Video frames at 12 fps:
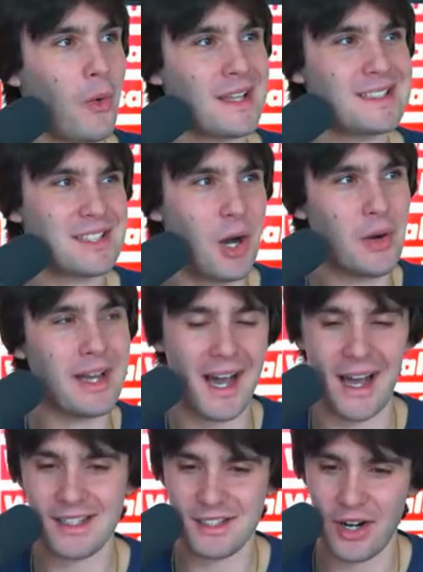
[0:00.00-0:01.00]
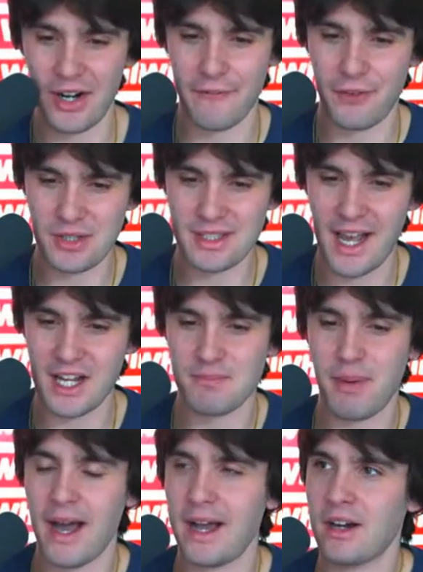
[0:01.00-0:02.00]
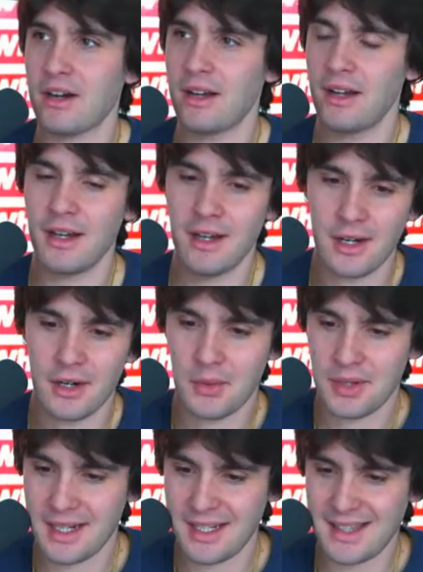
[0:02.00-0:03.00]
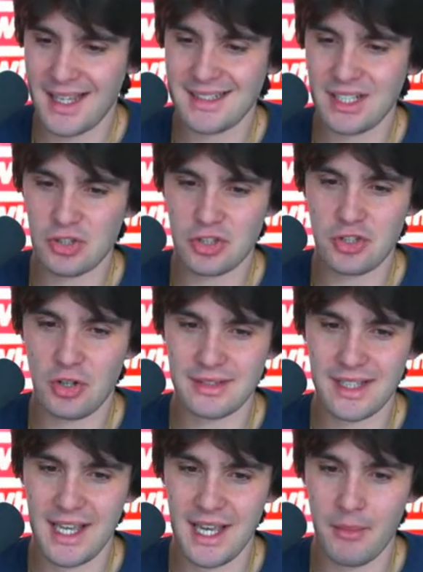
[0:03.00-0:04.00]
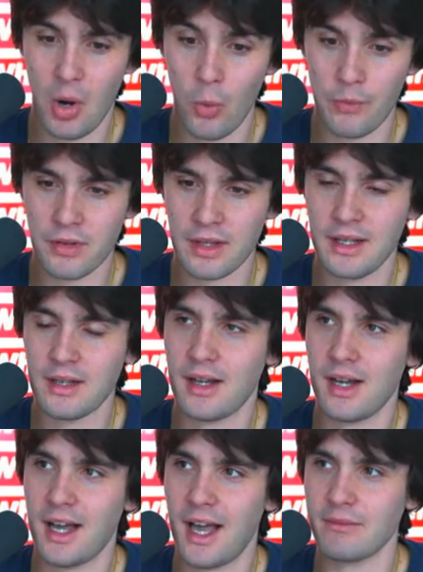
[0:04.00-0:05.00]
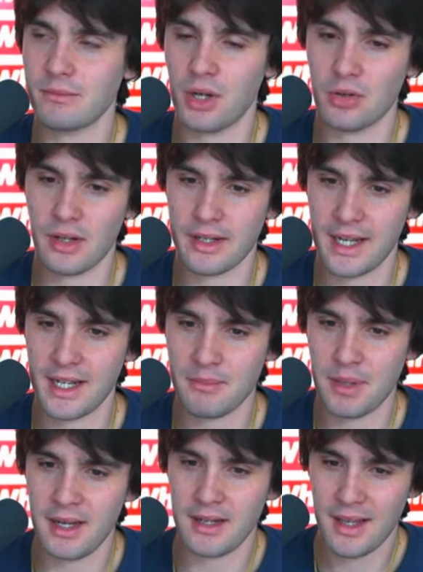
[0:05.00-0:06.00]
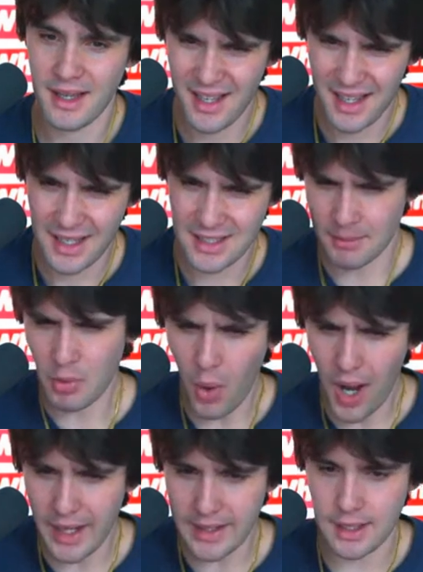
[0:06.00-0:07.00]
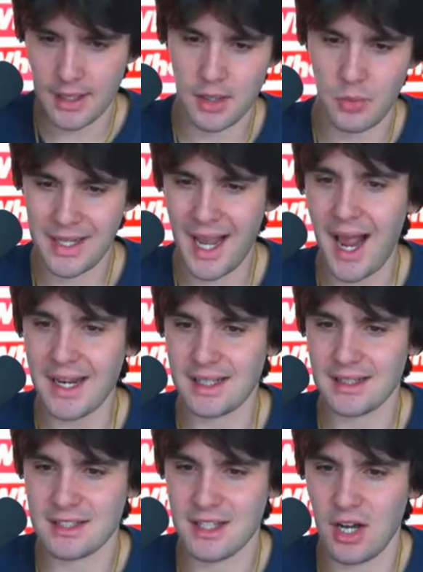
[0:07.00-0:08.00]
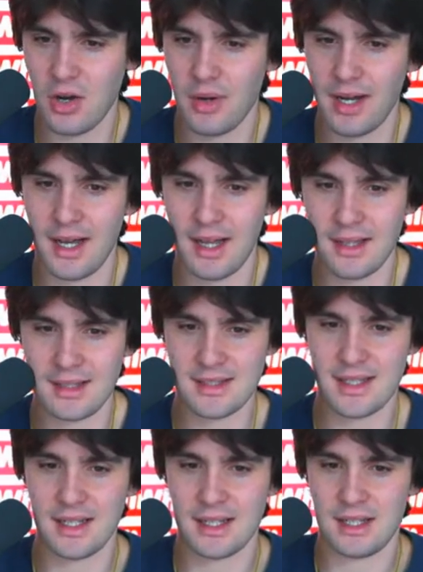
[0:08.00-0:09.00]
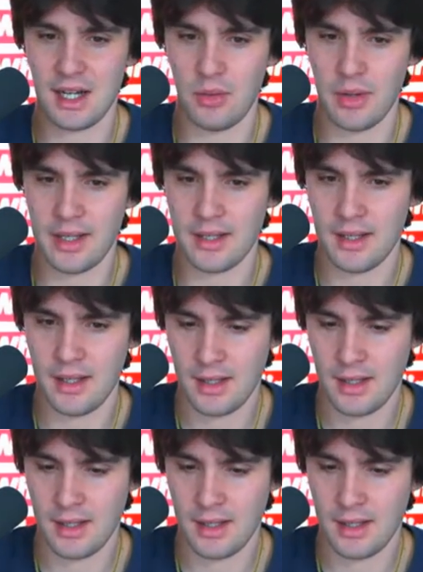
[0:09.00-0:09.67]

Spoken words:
Let's go, guys. All right. First cash buyer. We can get that deal sold to him, hopefully. Have him go look at it. But number one, we got it. So let's get it going.